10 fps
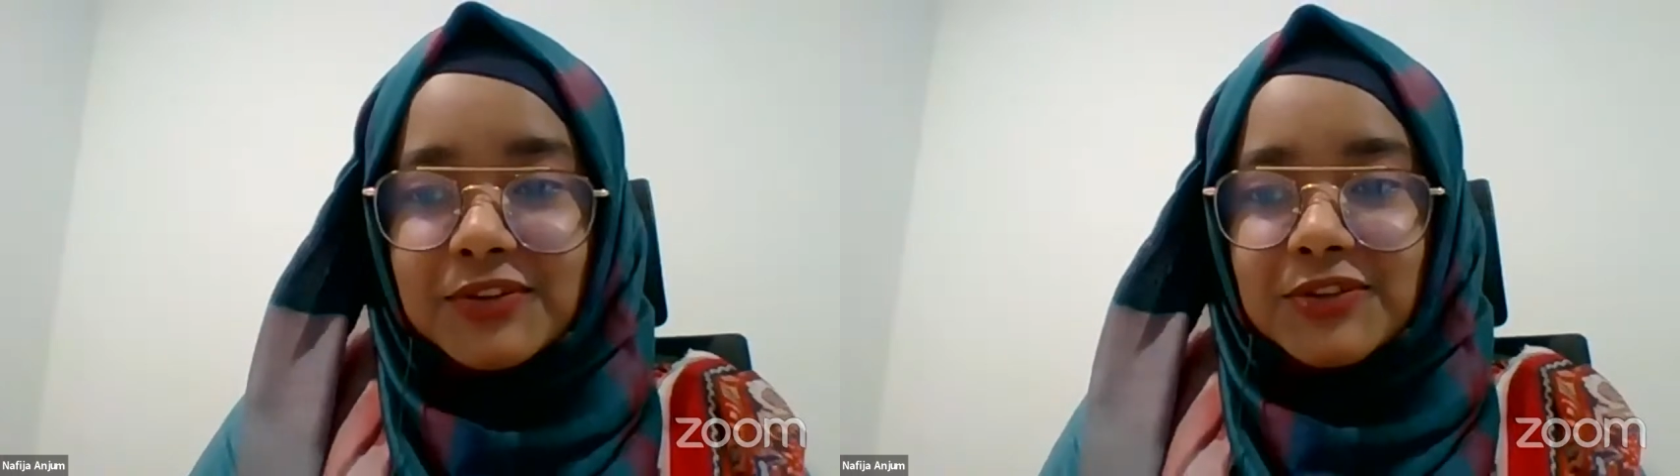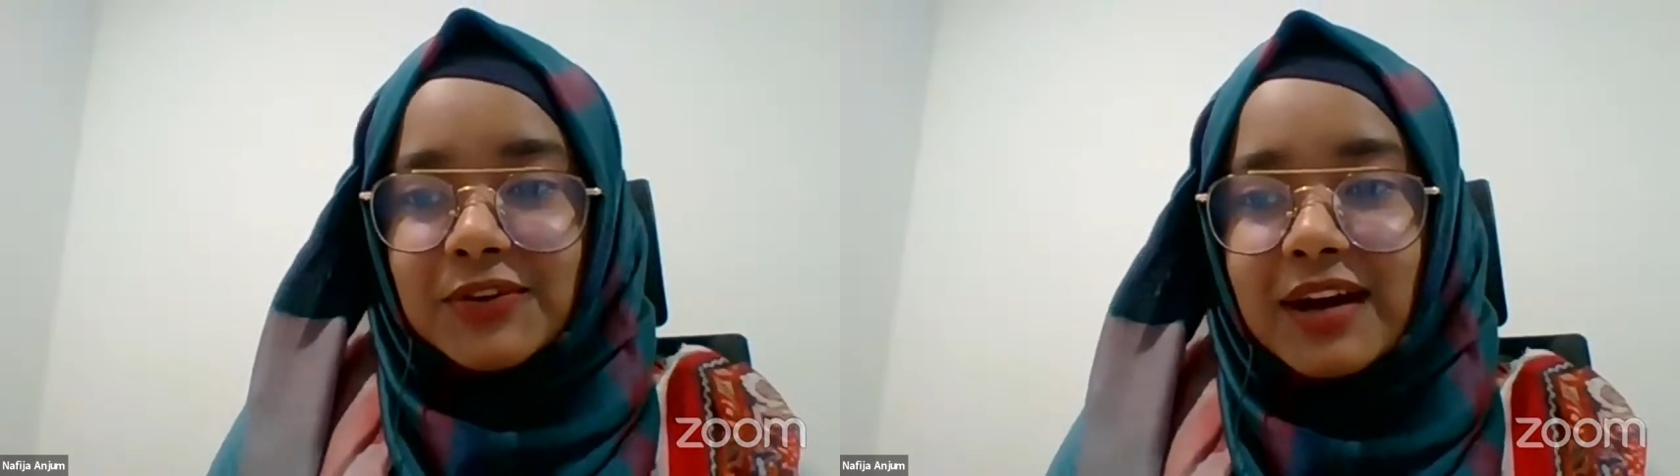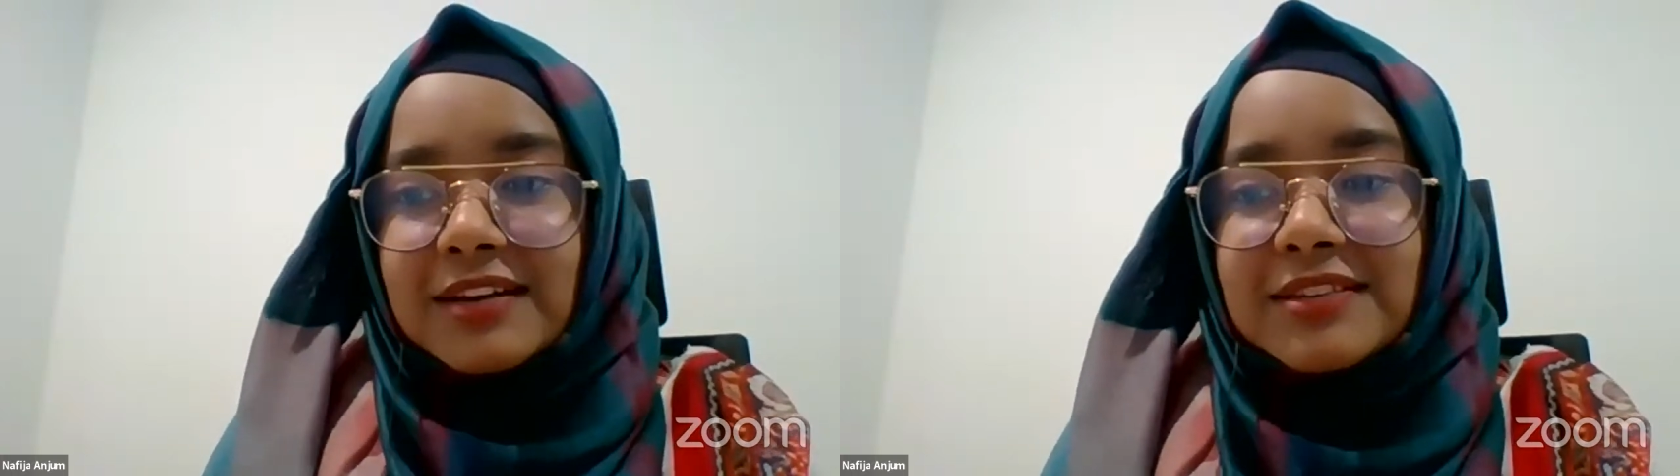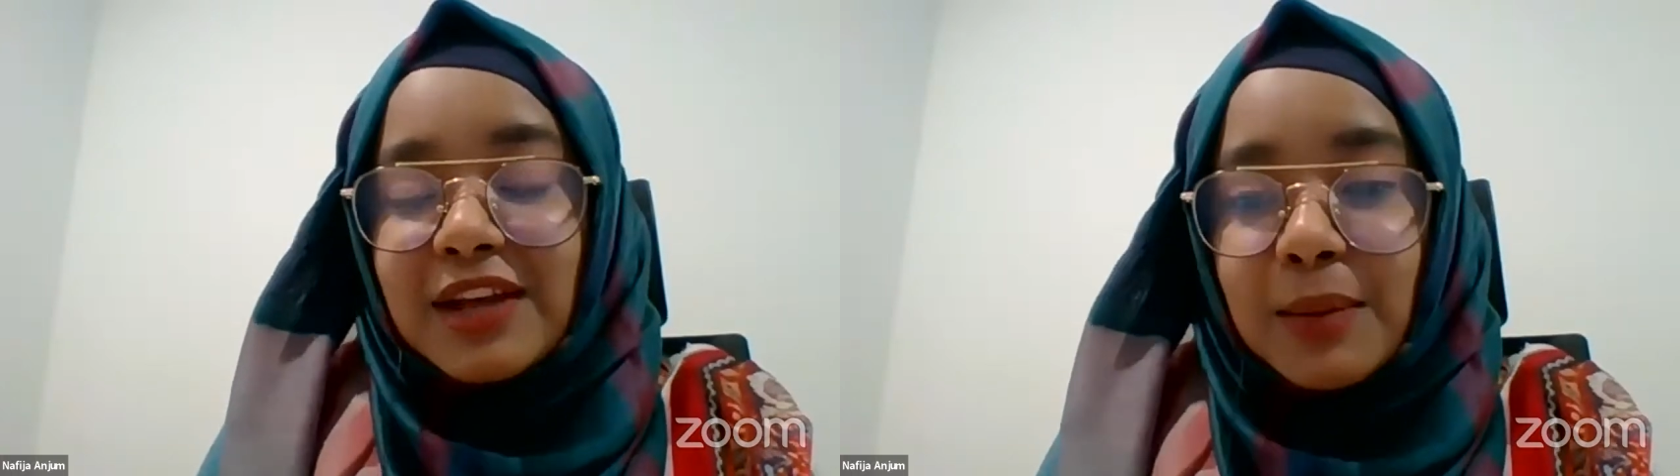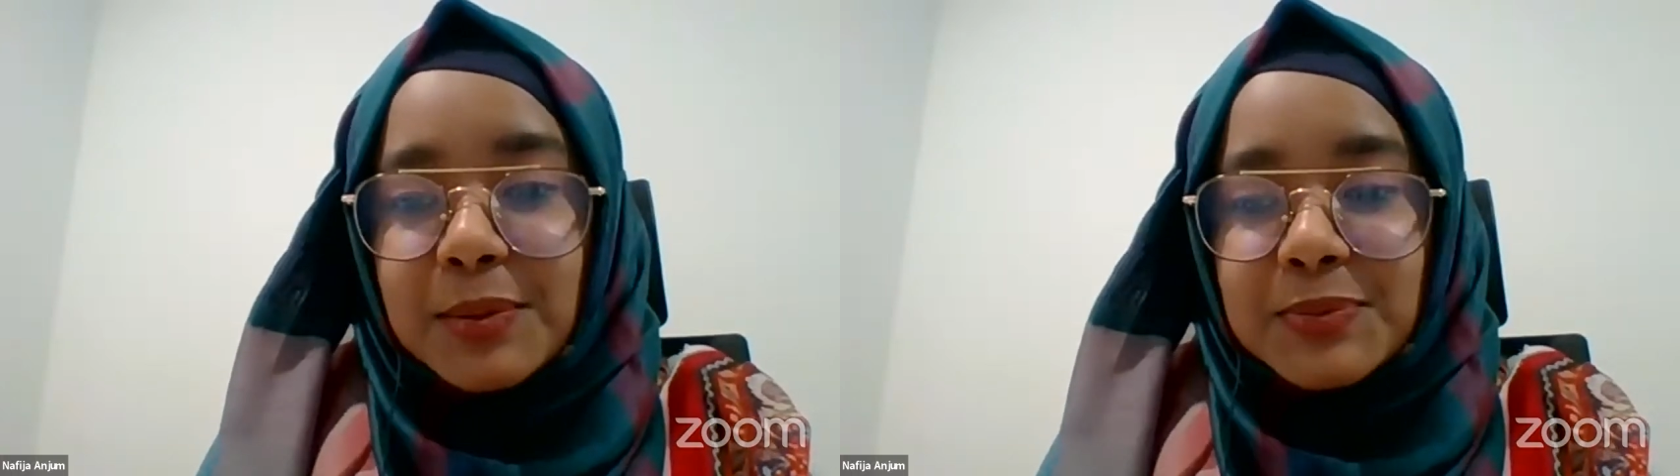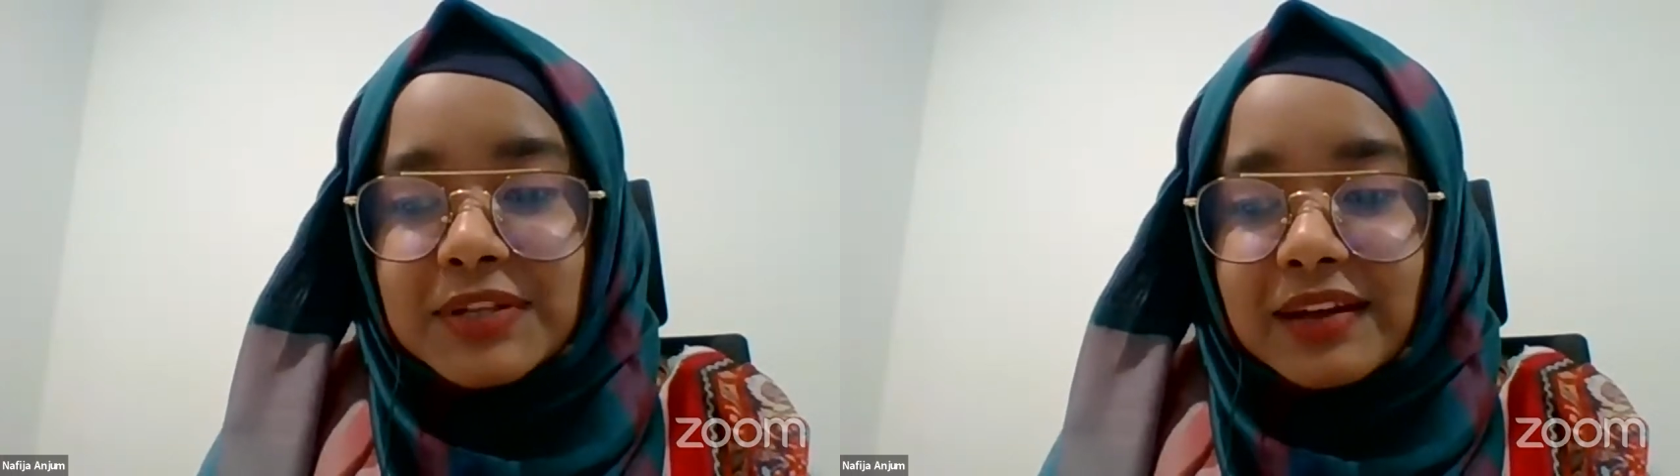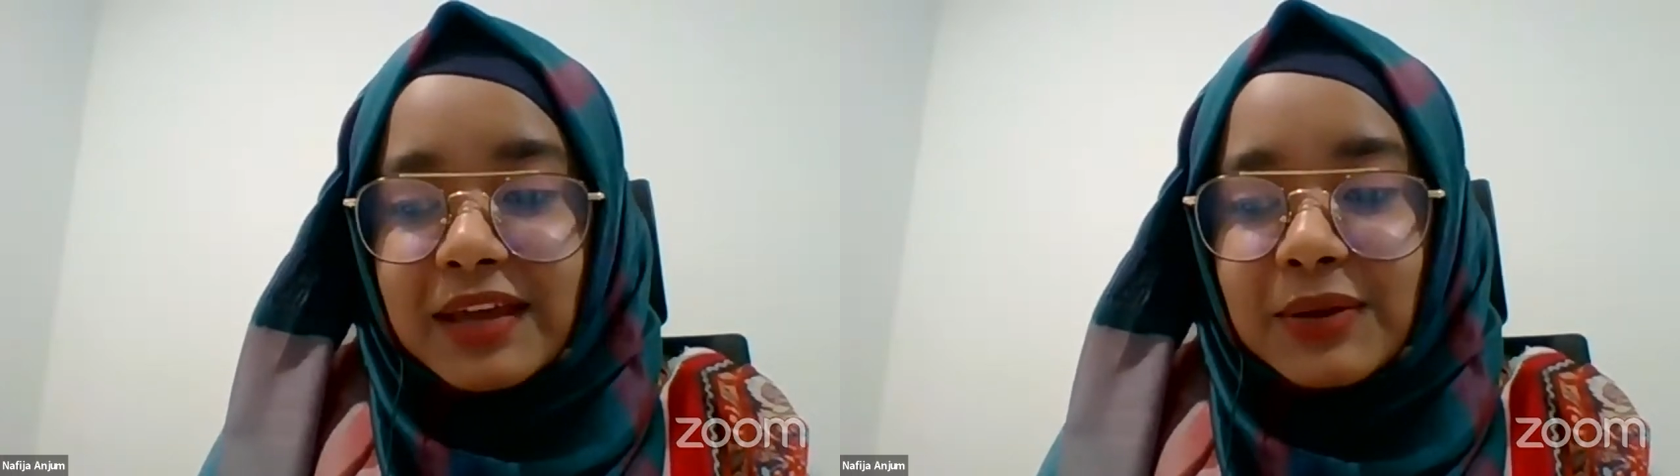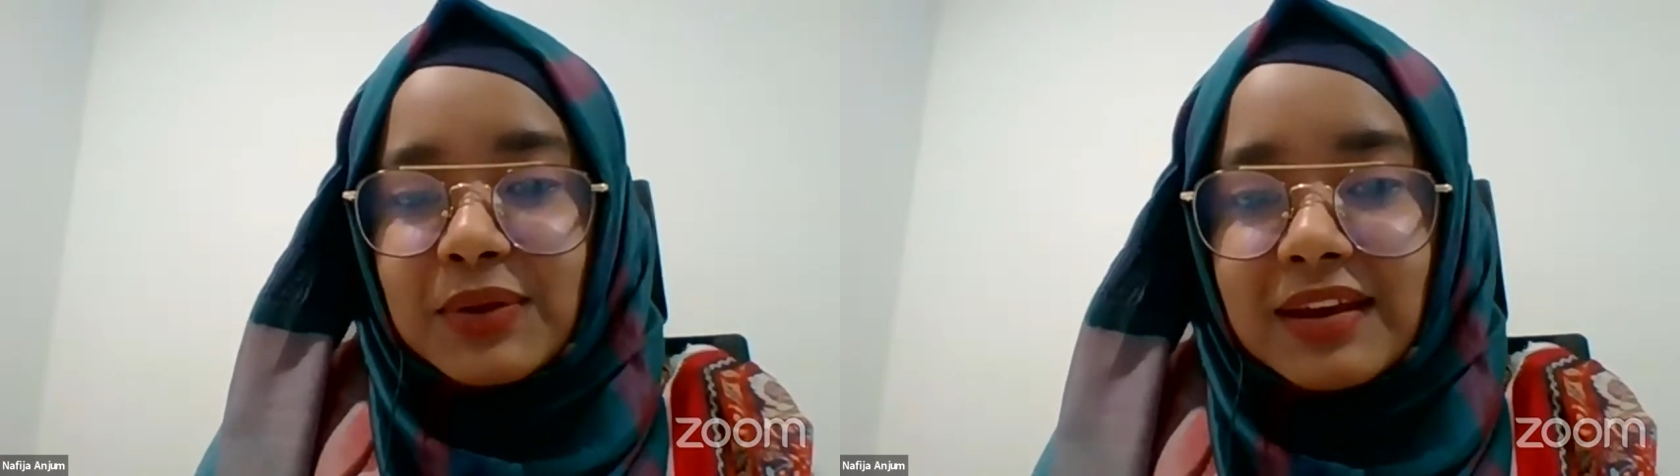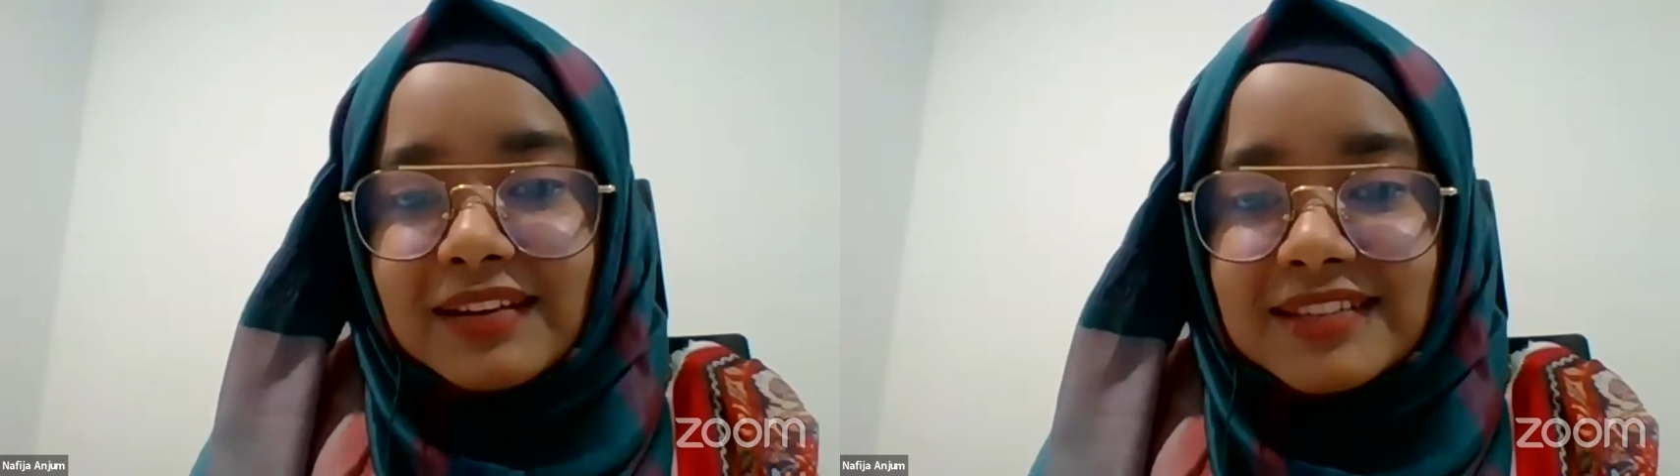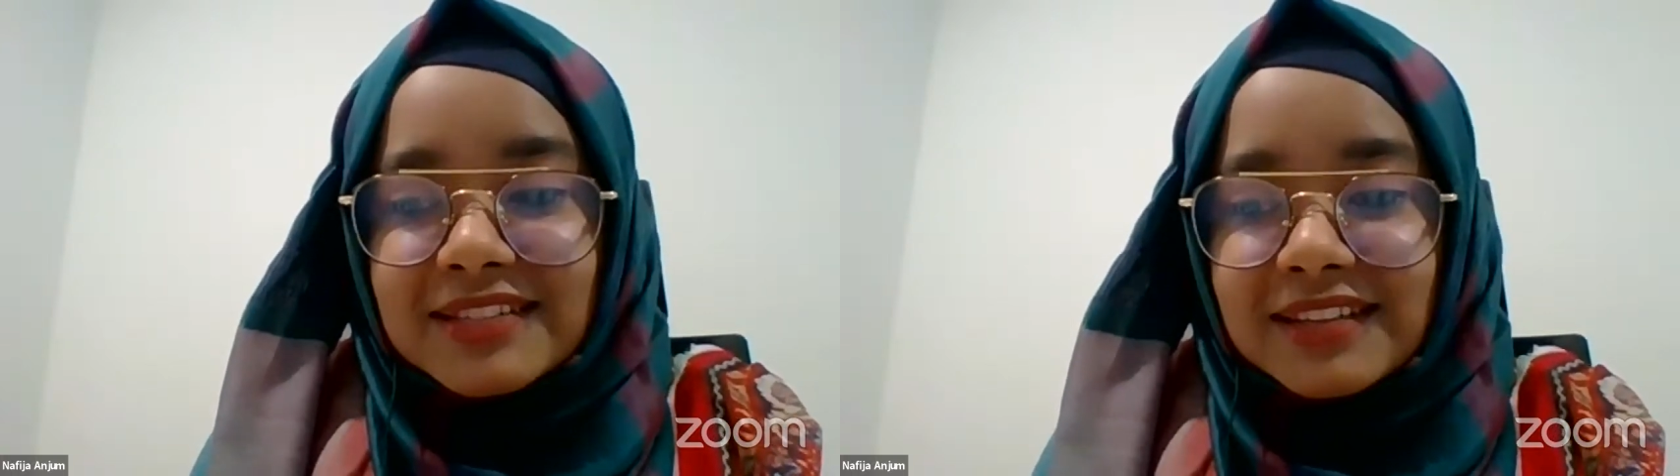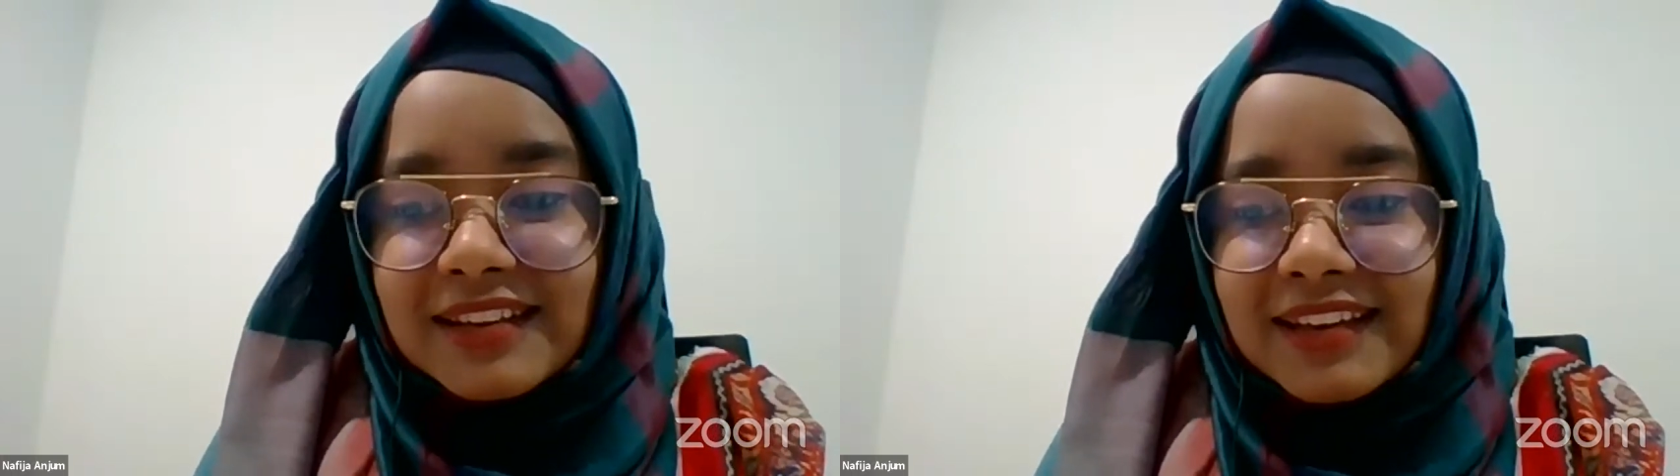So Asan Habib sir, can you hear us?